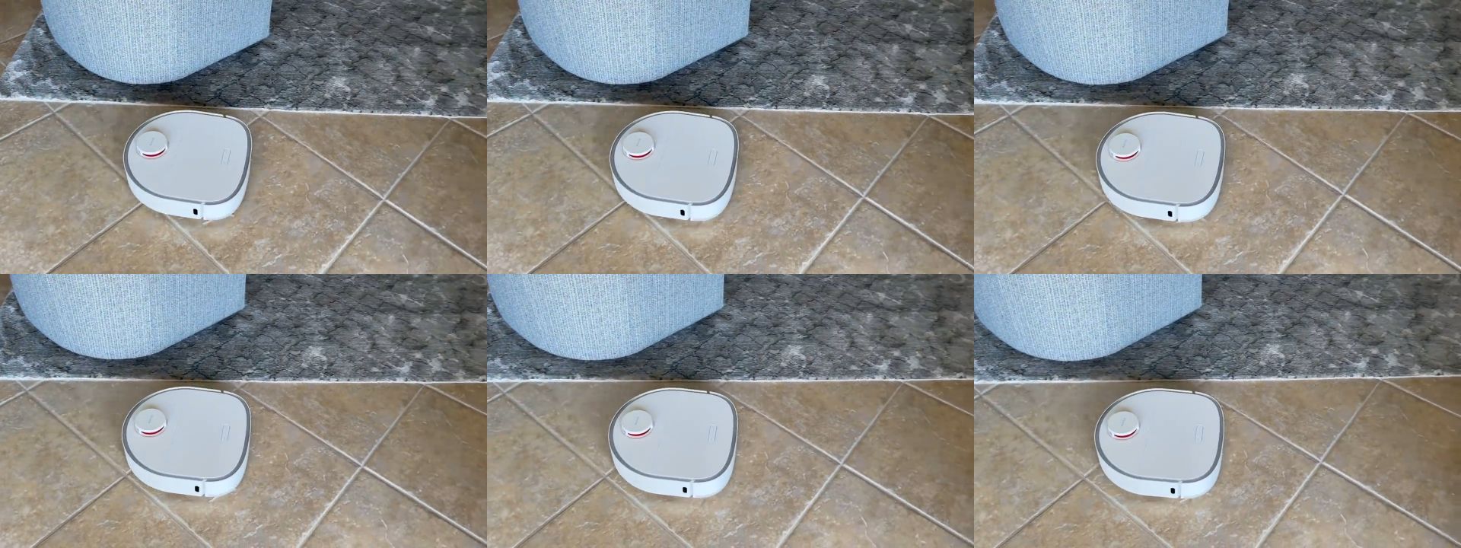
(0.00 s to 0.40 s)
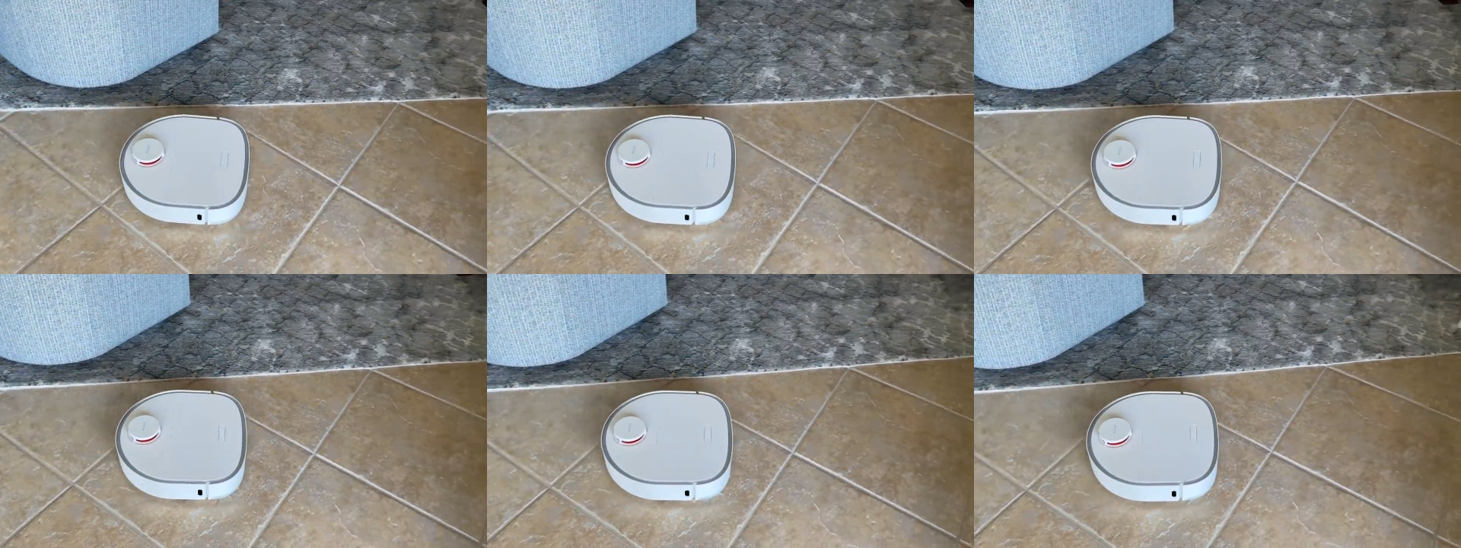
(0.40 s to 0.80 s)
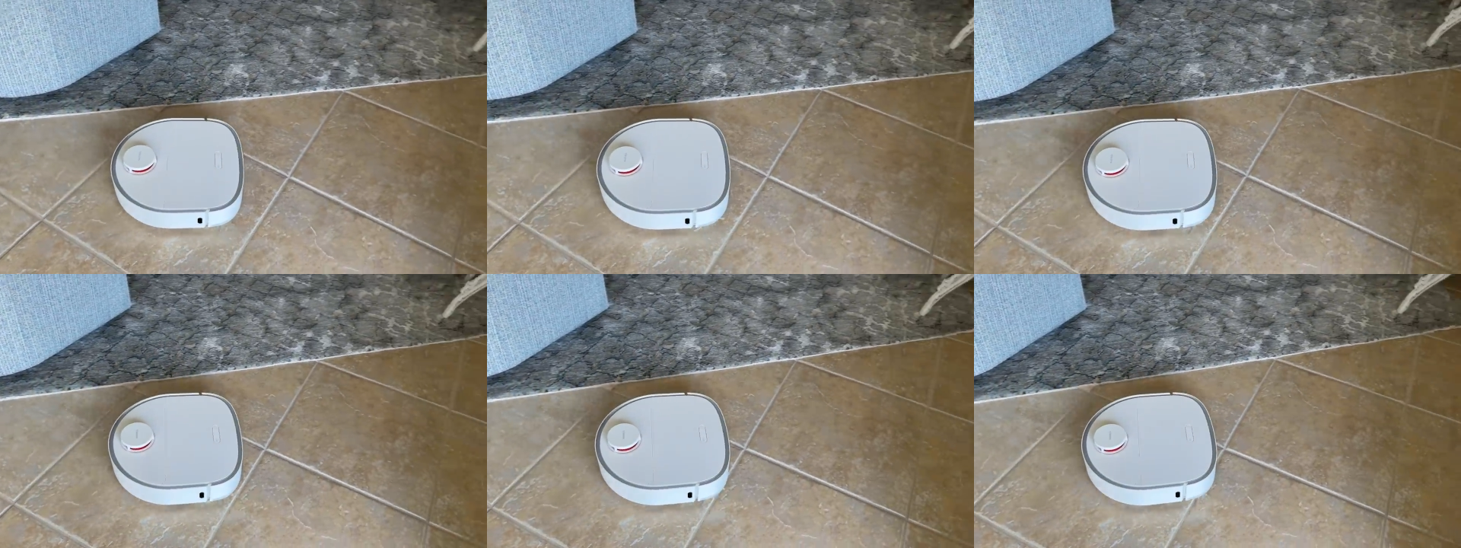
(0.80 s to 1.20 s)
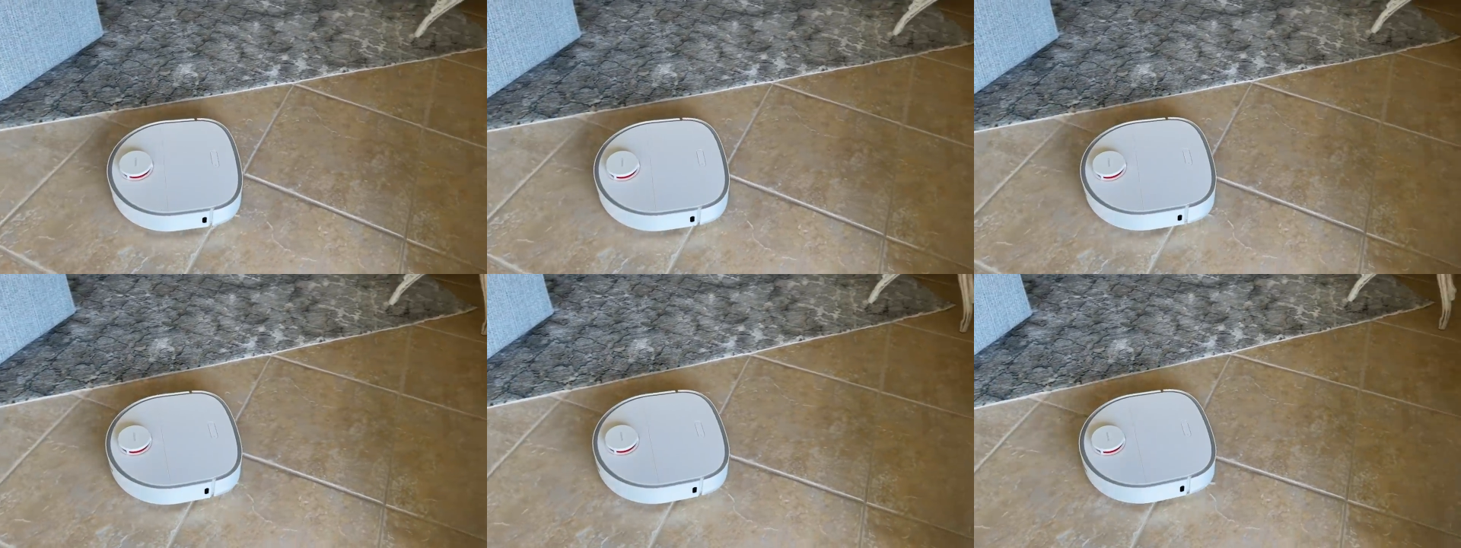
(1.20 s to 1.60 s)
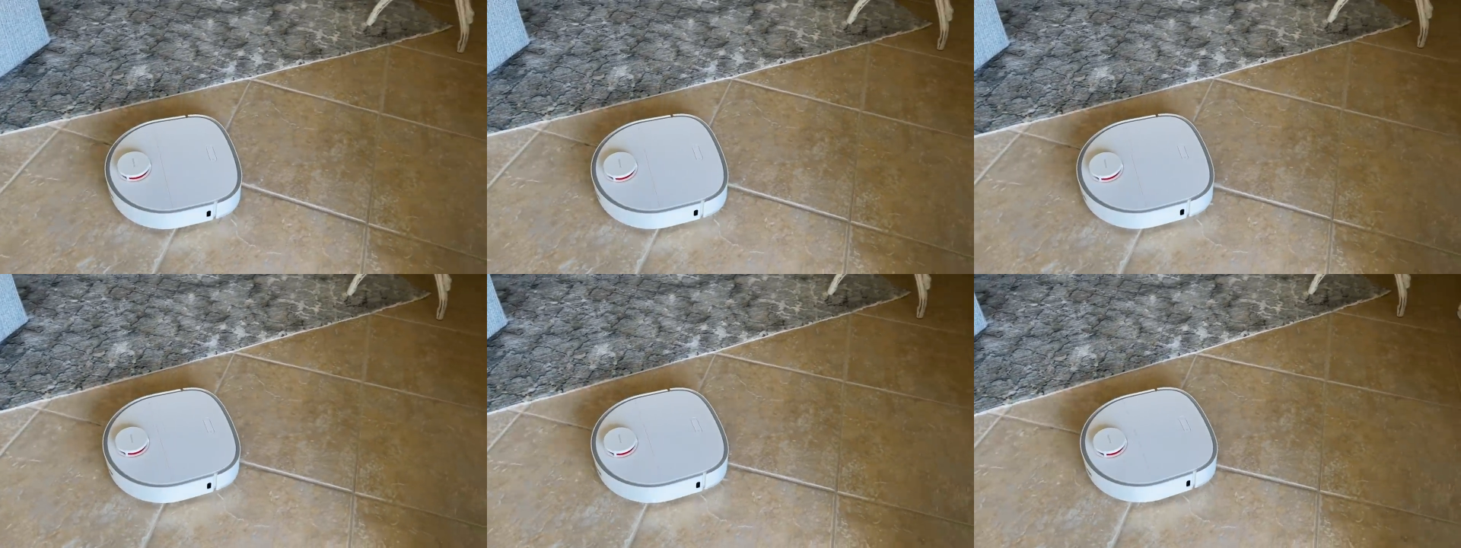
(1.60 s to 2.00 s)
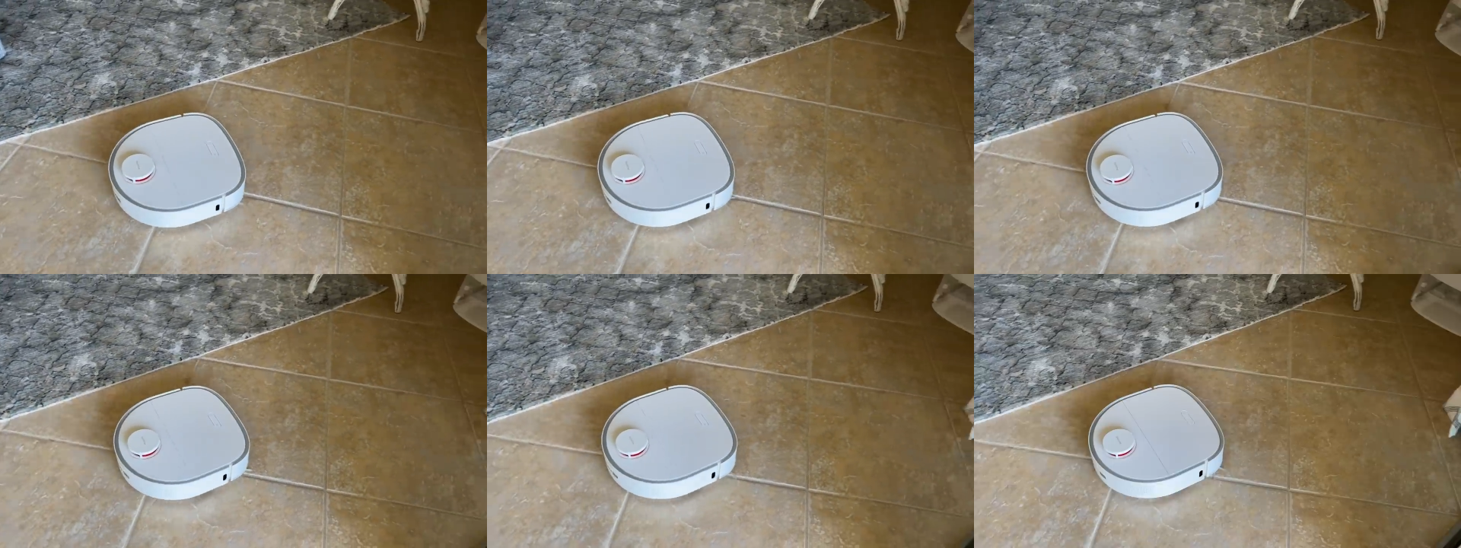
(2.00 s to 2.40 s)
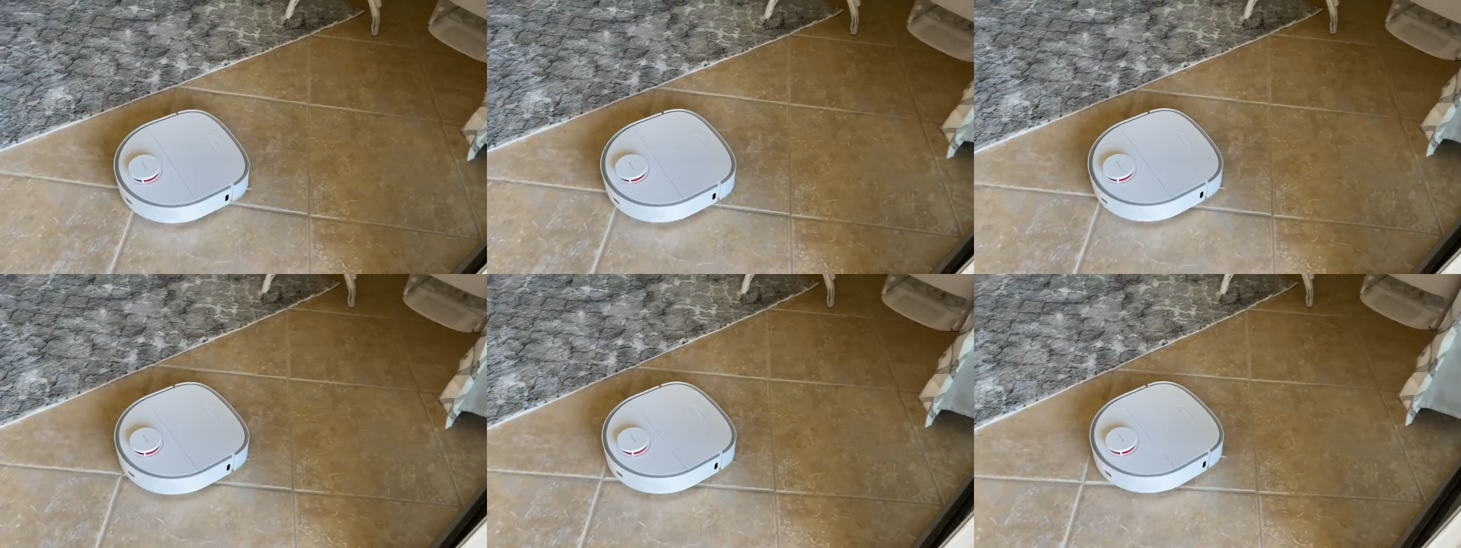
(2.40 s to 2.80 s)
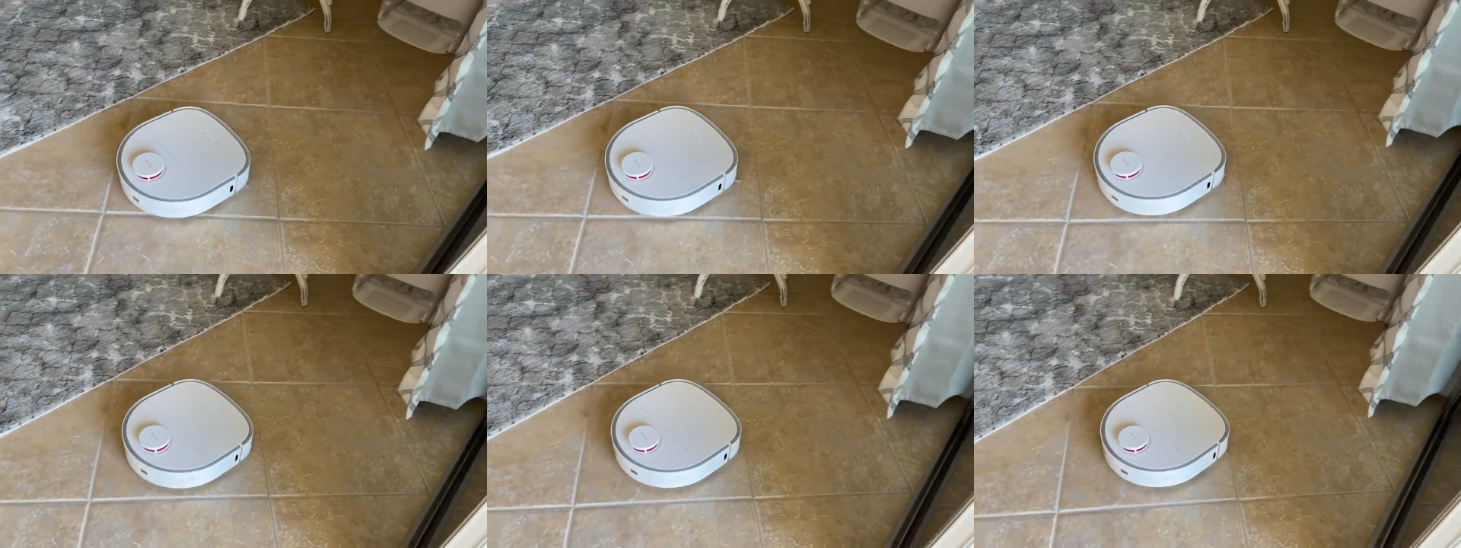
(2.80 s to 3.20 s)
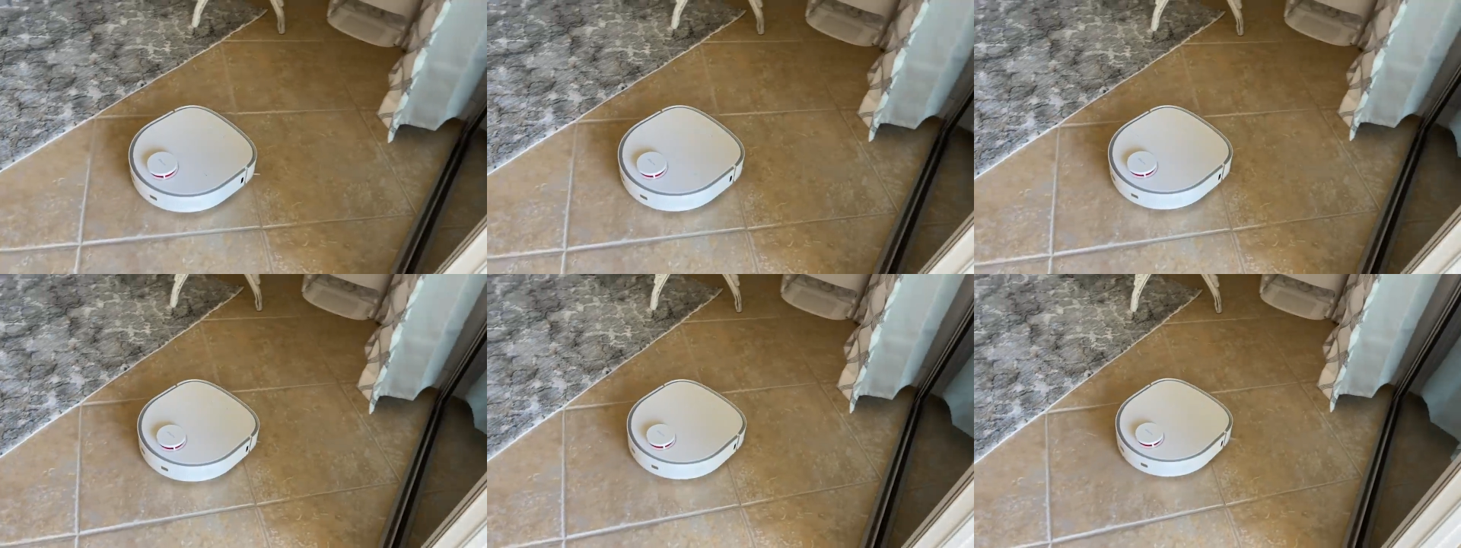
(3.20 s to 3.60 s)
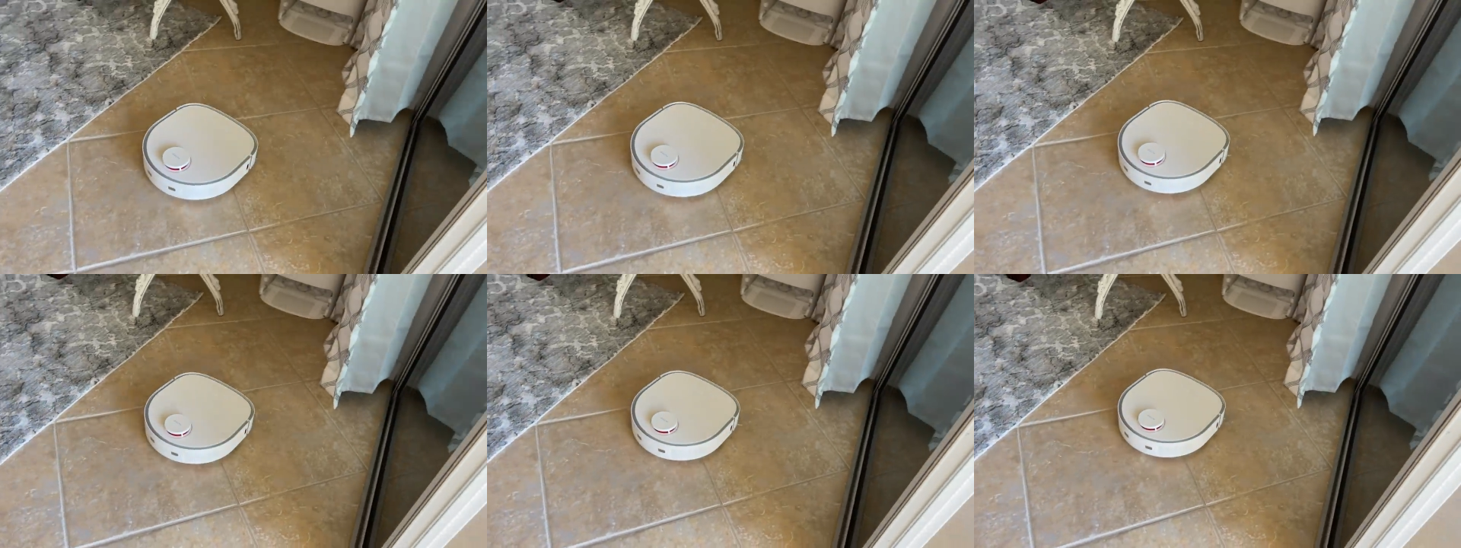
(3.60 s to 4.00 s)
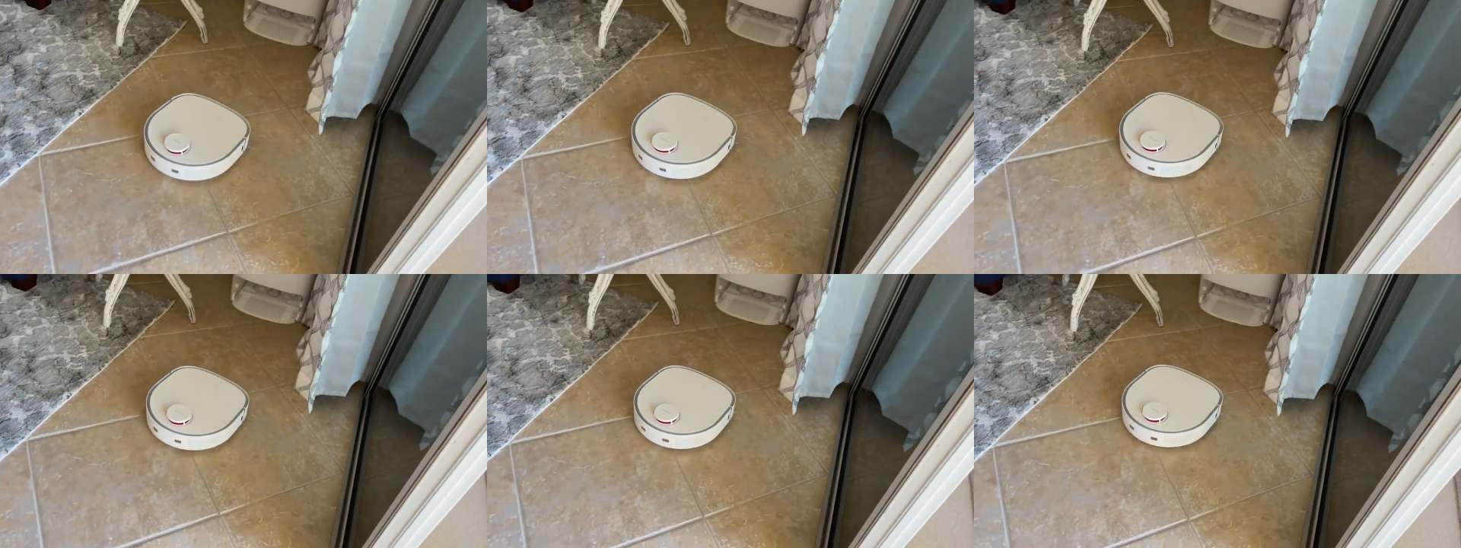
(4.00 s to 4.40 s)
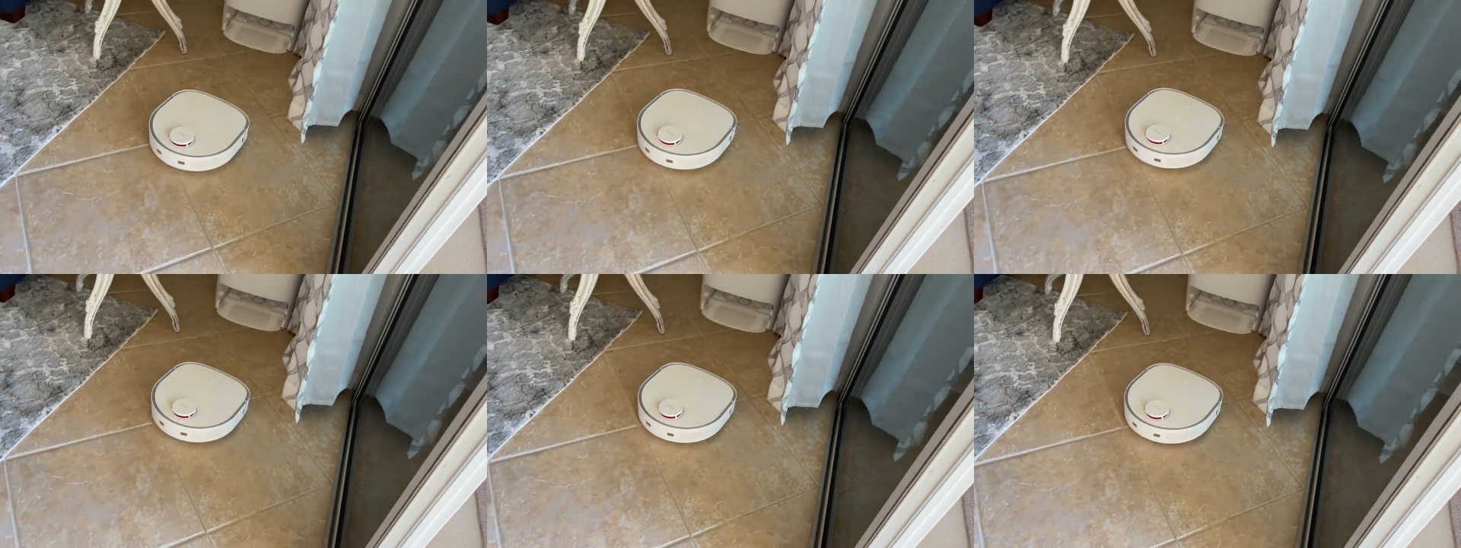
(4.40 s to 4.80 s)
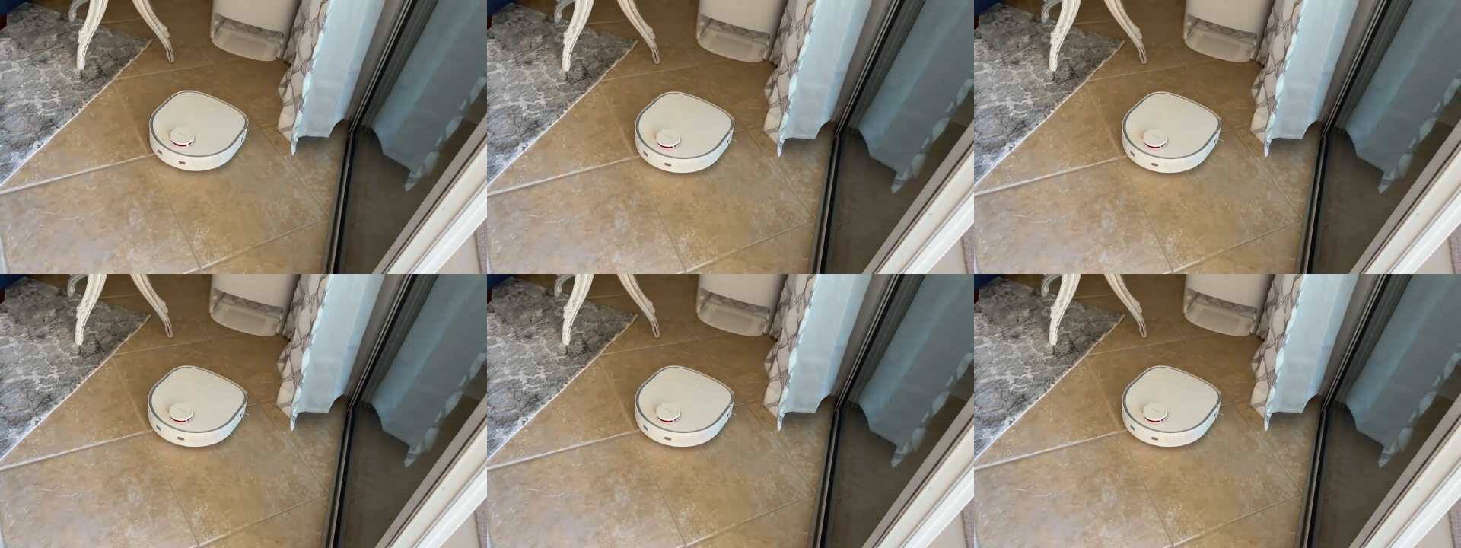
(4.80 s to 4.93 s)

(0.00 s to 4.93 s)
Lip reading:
Nobody's mouth can be seen.